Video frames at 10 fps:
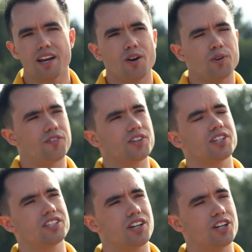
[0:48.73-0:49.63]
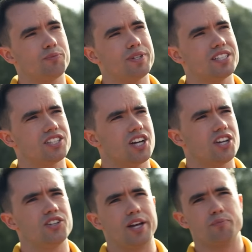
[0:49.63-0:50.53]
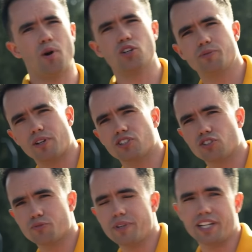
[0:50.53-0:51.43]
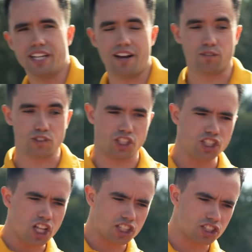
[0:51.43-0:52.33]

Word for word: When you first get started in your business, you like post about on social media and everyone's like, let's